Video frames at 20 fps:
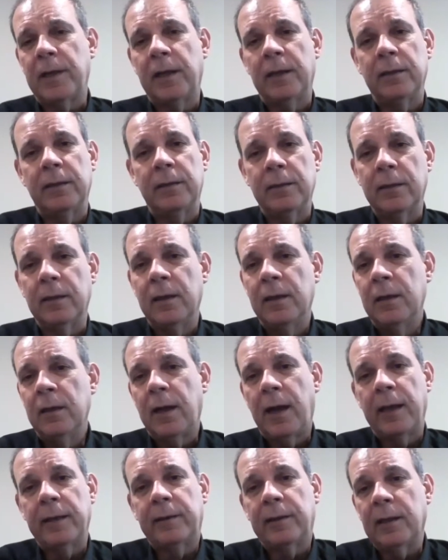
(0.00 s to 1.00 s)
I
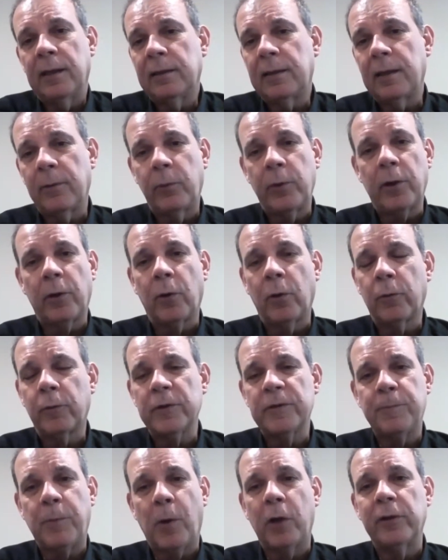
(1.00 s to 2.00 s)
think that we're all
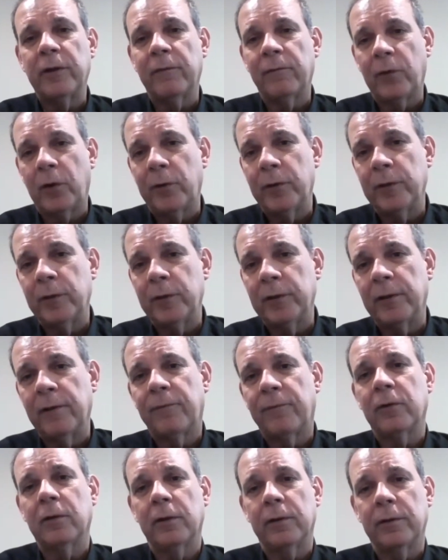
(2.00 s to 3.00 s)
responding very
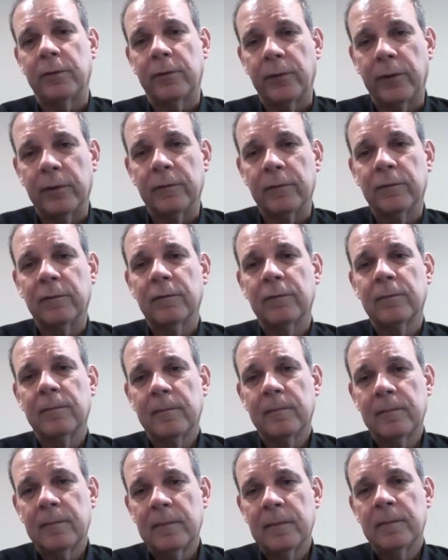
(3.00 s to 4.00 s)
differently to this.
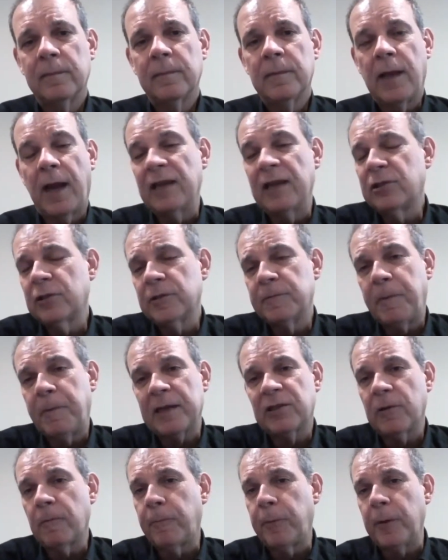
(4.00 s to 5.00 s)
I suspect
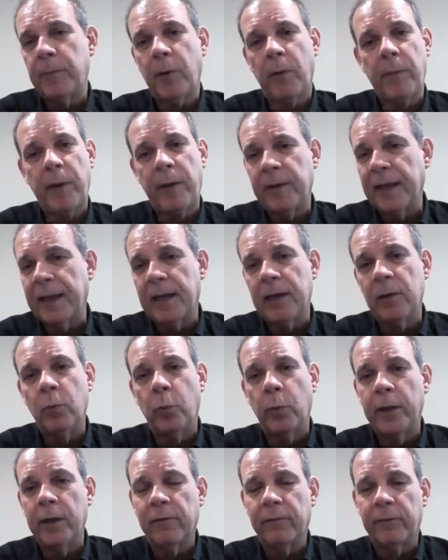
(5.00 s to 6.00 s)
some people may be getting
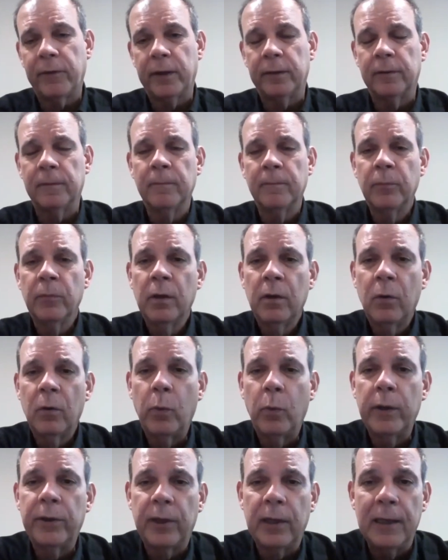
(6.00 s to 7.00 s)
rid of it
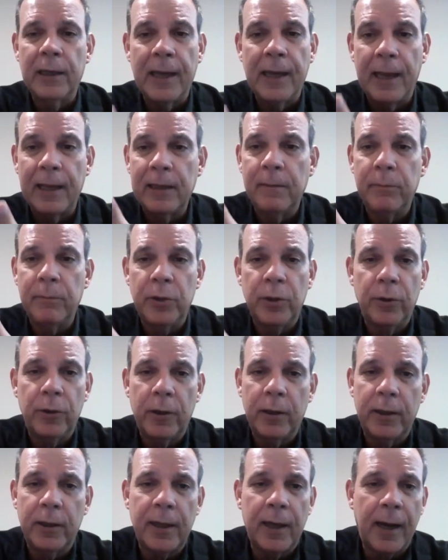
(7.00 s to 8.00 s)
with innate
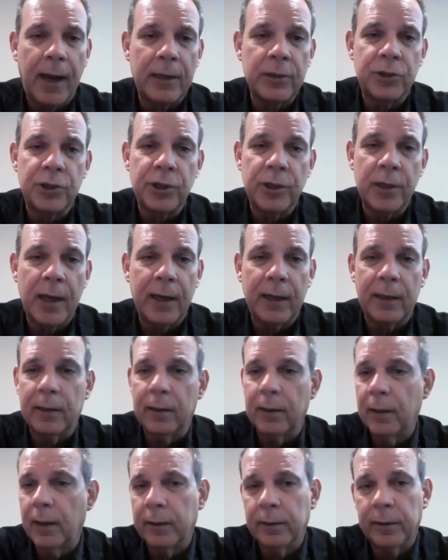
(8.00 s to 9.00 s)
immunity and
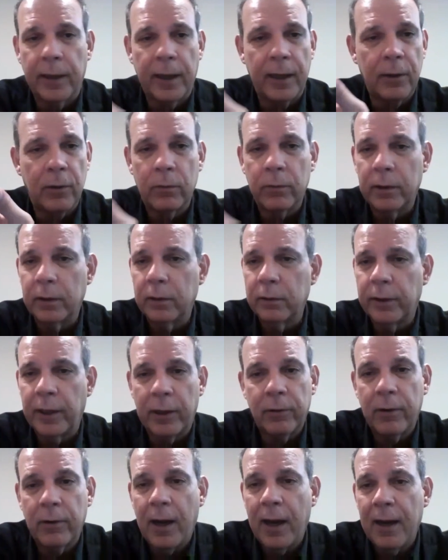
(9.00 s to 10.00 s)
IgA, and they
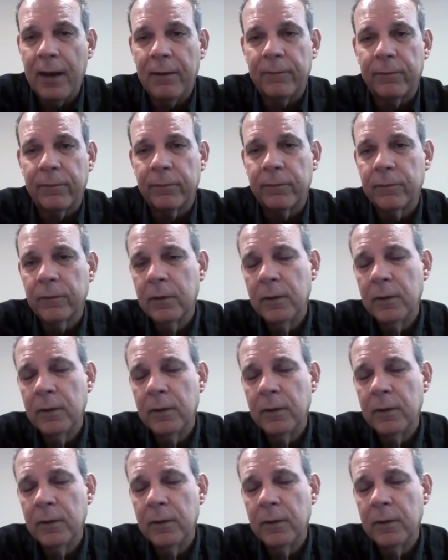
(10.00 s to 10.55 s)
don't have